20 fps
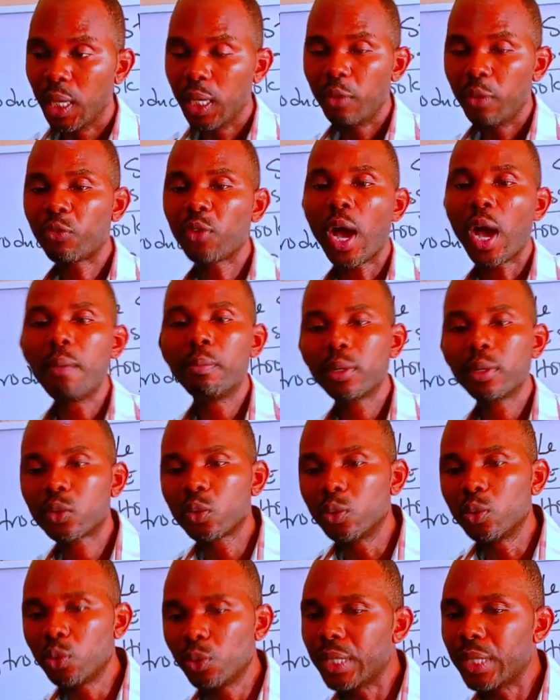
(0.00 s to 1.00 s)
If you're able
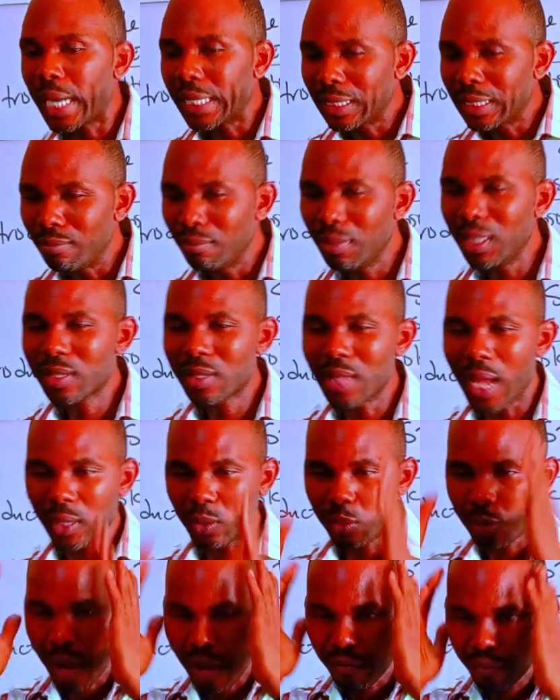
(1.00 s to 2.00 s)
to do that, it means
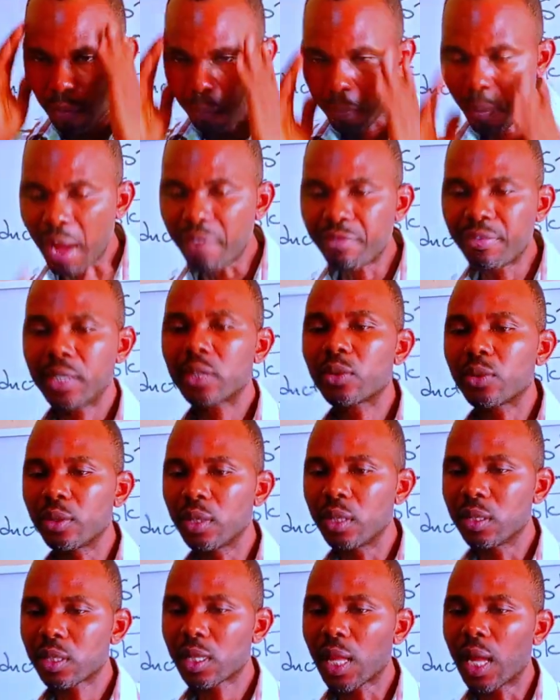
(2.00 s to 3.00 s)
that you have a perfect
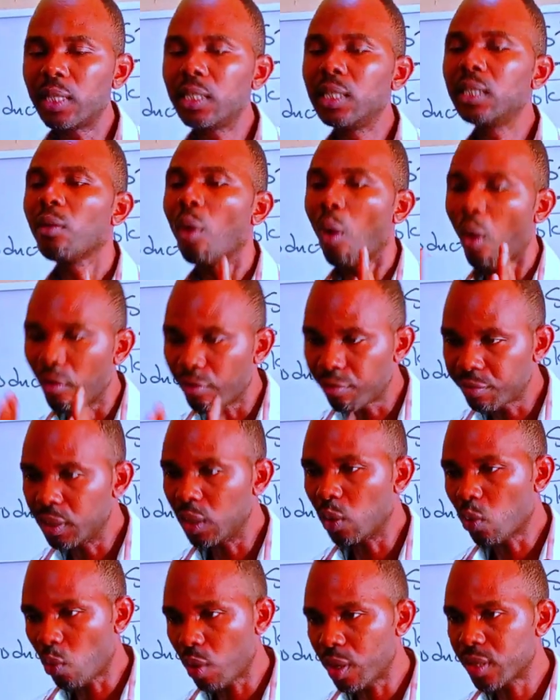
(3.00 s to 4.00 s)
understanding of
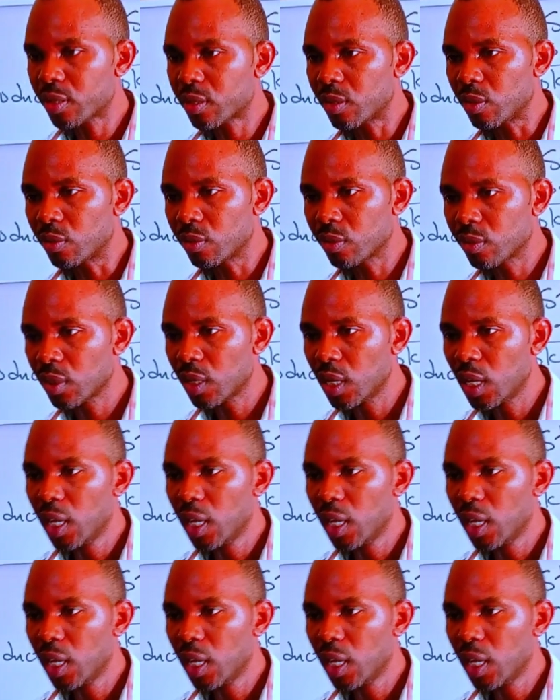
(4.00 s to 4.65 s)
the question.